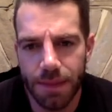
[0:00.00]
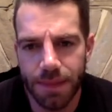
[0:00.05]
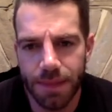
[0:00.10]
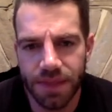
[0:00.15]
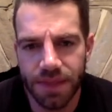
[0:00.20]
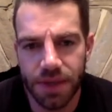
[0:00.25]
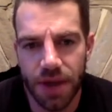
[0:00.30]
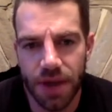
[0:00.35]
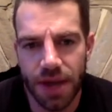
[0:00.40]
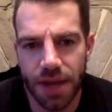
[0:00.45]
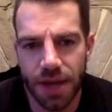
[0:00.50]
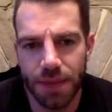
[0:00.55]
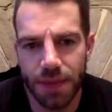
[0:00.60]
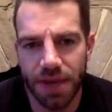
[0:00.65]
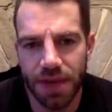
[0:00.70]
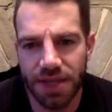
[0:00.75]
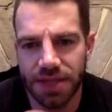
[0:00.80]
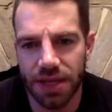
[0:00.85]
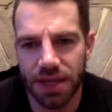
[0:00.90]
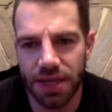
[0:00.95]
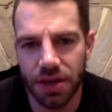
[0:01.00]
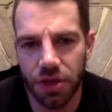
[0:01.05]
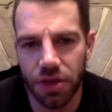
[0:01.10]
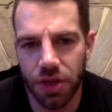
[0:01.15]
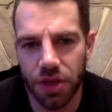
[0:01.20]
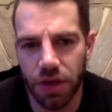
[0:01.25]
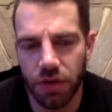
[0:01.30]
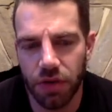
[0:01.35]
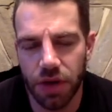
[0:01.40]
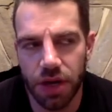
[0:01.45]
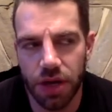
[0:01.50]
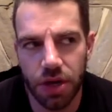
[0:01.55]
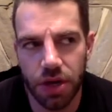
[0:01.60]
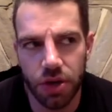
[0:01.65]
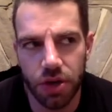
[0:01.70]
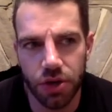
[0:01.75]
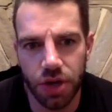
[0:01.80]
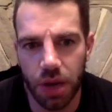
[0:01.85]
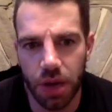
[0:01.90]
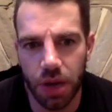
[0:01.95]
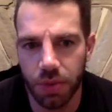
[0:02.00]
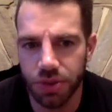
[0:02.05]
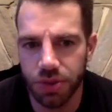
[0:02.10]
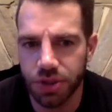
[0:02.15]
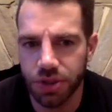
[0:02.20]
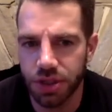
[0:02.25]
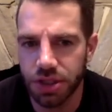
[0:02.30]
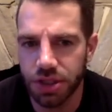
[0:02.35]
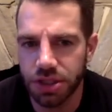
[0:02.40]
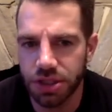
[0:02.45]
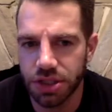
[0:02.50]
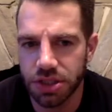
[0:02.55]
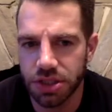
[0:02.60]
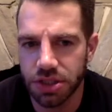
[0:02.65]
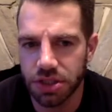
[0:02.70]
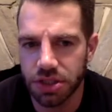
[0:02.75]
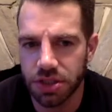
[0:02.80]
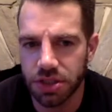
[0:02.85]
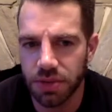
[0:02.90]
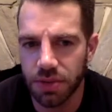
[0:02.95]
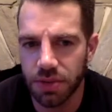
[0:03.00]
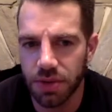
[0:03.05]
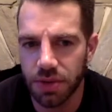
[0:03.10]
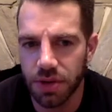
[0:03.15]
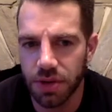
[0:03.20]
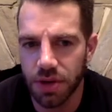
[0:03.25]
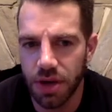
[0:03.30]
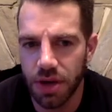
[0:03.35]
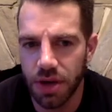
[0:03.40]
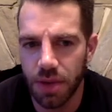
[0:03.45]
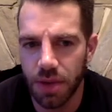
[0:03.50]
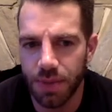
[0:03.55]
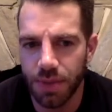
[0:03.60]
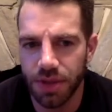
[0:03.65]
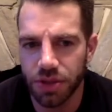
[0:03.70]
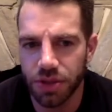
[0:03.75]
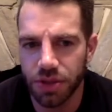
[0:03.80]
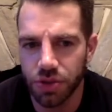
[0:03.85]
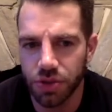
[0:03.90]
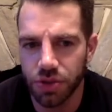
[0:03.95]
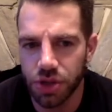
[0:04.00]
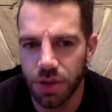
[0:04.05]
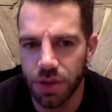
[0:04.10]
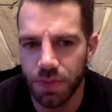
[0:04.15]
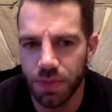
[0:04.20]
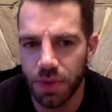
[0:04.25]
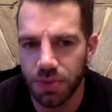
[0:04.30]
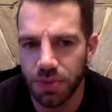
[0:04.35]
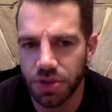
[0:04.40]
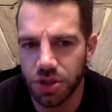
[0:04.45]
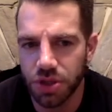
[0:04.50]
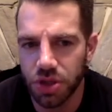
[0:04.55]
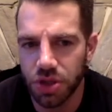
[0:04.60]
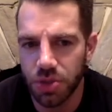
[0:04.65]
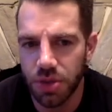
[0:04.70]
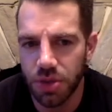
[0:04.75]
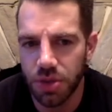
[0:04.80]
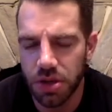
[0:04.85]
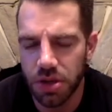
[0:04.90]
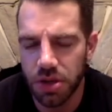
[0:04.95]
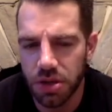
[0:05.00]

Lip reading: So any PT in theory could come onto this mentorship, I'm assuming?